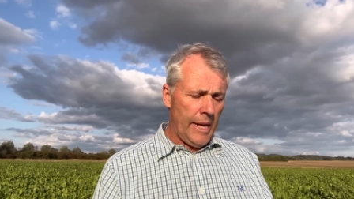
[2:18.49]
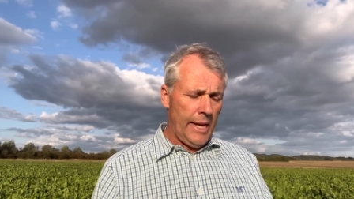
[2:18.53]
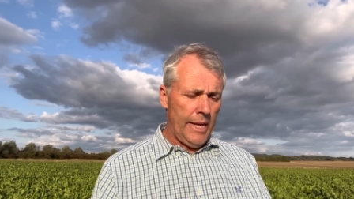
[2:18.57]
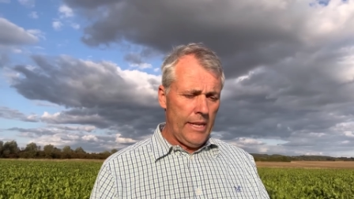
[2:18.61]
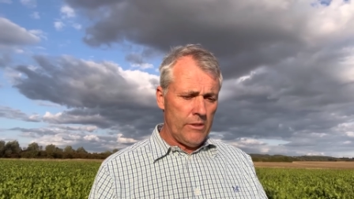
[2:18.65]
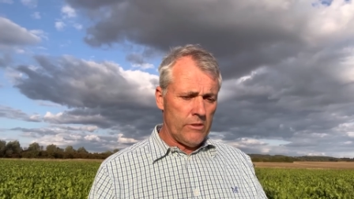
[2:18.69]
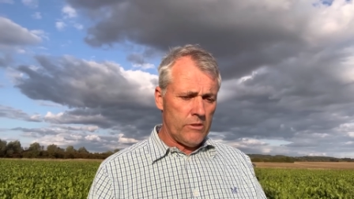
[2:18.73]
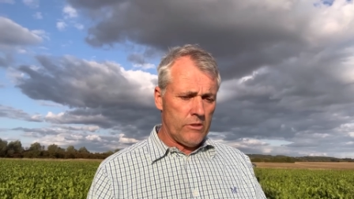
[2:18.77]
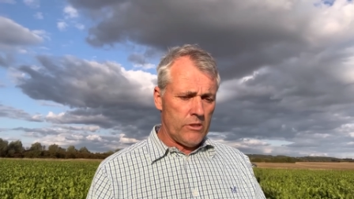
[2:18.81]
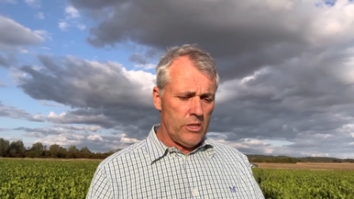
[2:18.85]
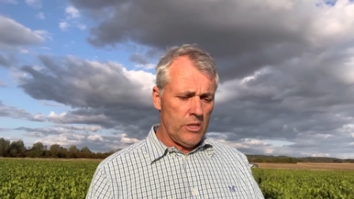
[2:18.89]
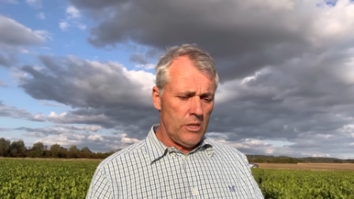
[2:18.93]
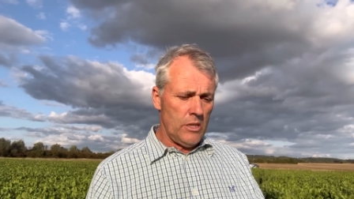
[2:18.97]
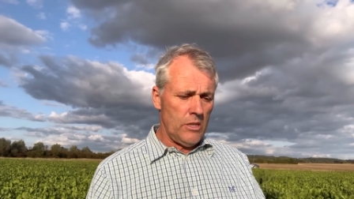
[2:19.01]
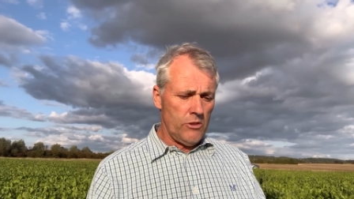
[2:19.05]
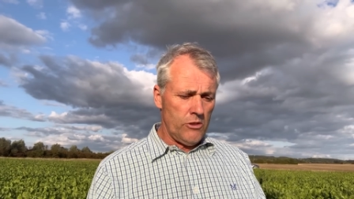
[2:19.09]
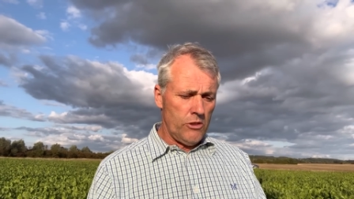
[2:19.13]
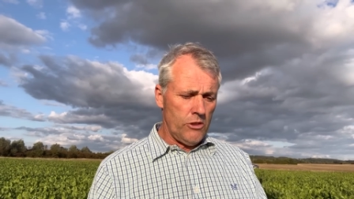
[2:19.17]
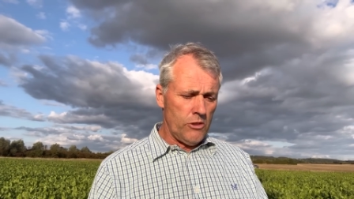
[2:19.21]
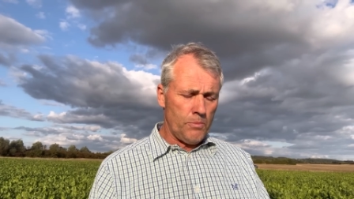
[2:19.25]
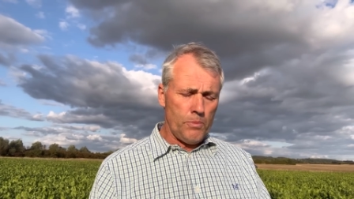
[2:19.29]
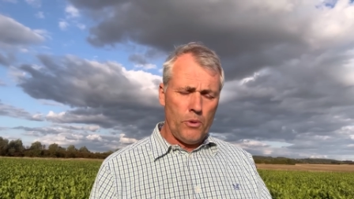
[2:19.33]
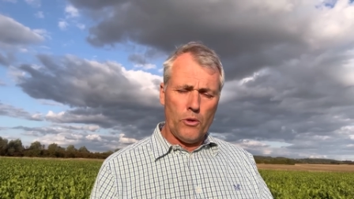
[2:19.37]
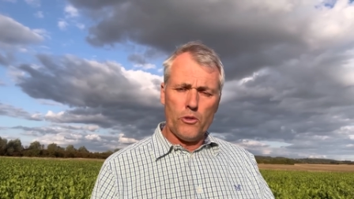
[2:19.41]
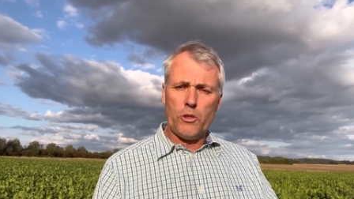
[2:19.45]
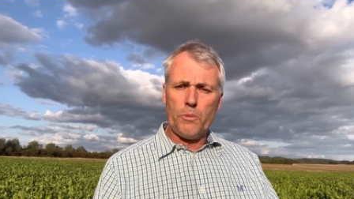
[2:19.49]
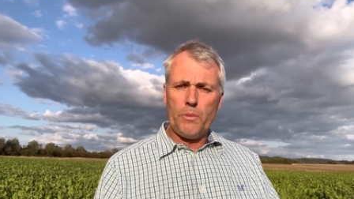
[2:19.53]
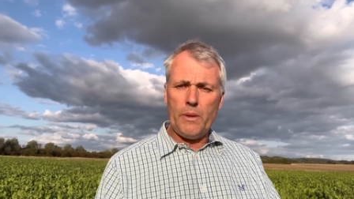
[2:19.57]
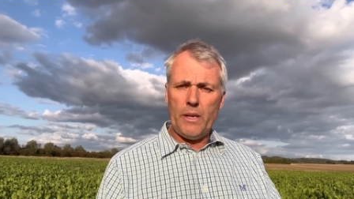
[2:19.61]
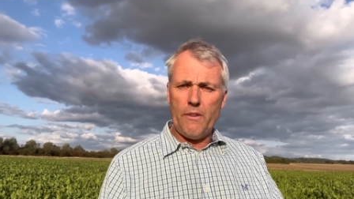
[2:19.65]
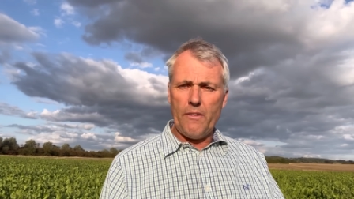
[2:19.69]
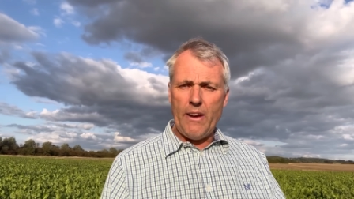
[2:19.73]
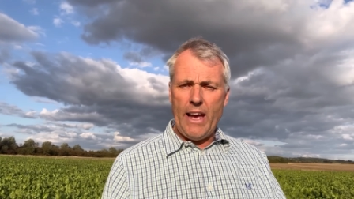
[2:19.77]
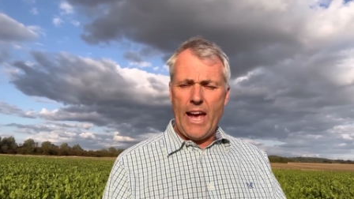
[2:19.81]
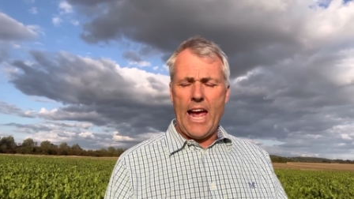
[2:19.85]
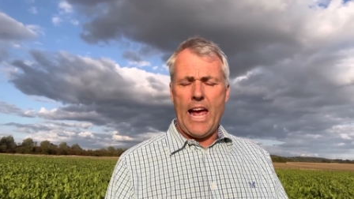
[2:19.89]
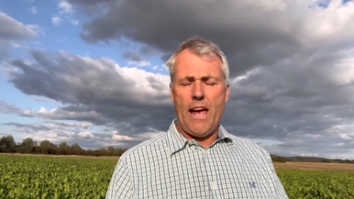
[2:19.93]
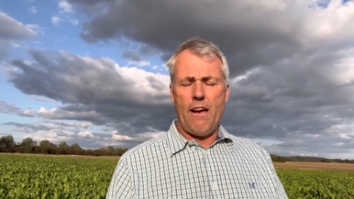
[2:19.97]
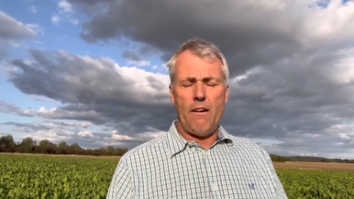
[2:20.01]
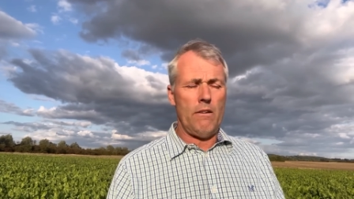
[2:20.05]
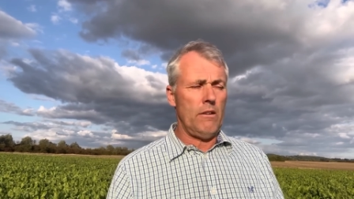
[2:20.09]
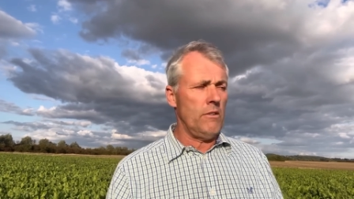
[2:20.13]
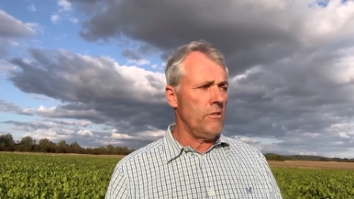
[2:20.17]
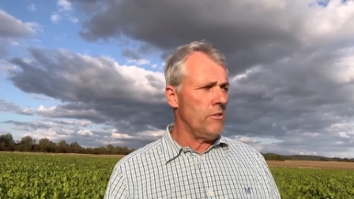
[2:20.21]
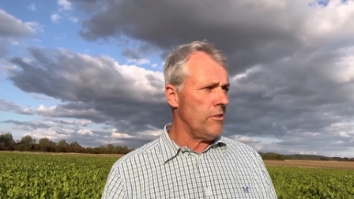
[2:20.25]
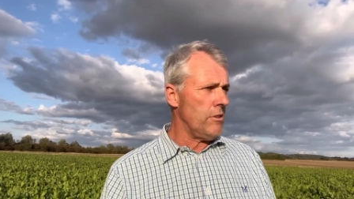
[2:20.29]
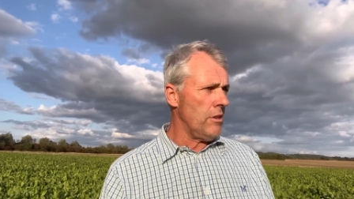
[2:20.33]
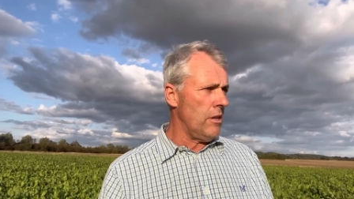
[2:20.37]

it uh, just puts a bit of air and,